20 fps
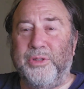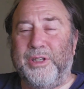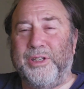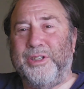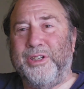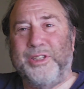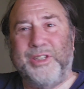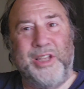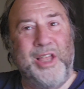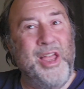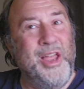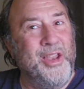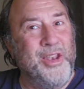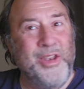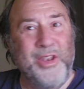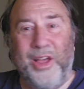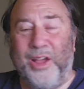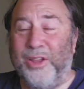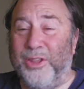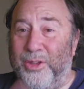That's just
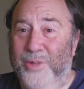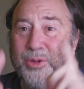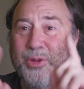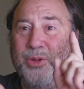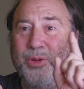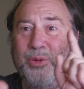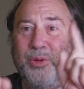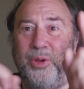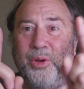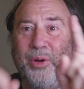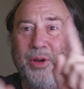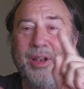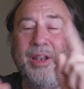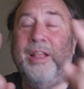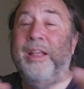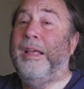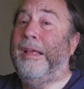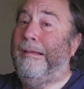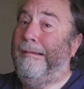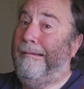not you know it.
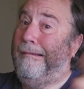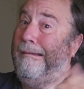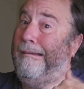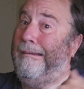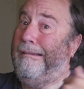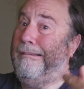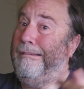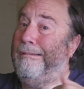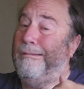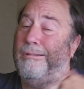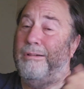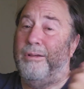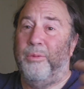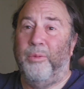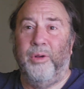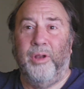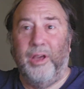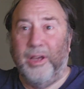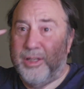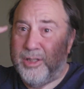I know it.
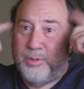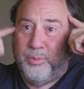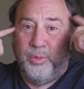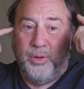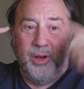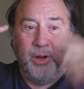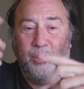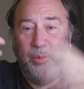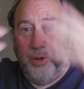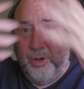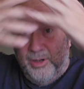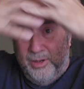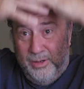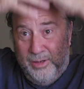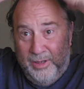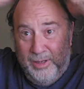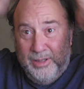We're not wearing